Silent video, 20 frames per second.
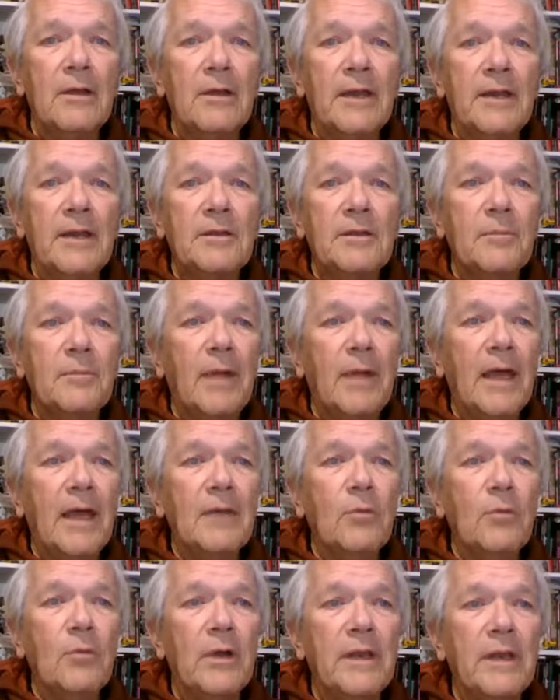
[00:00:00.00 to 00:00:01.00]
down to the
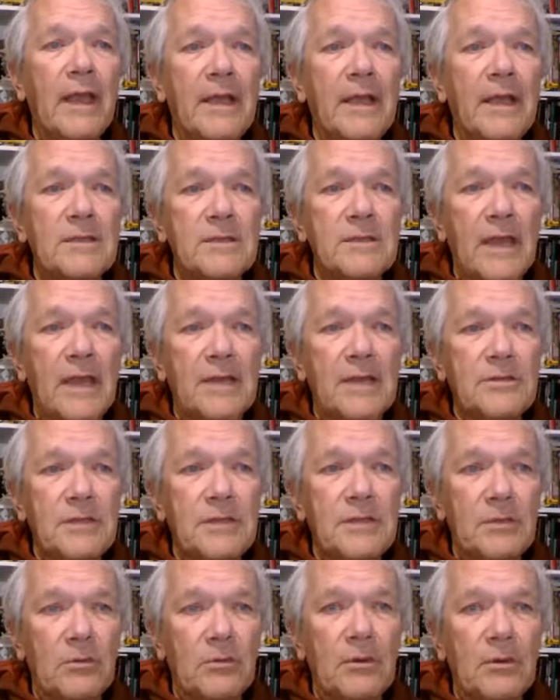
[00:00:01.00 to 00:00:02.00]
bottom one, has
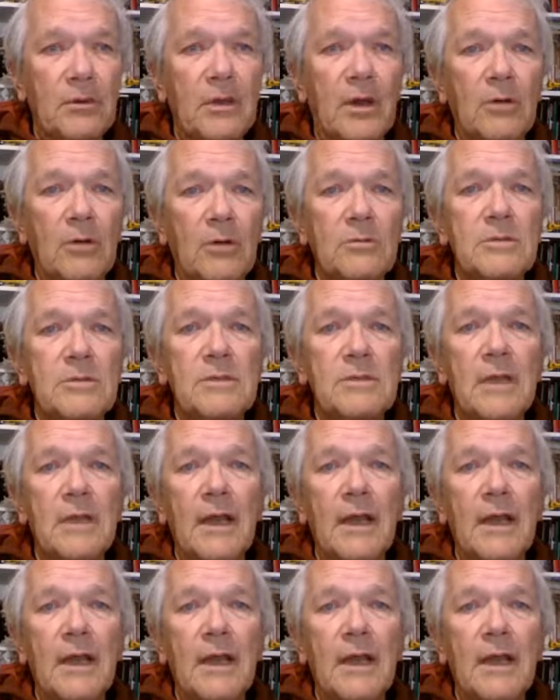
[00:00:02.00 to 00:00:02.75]
0 nodes.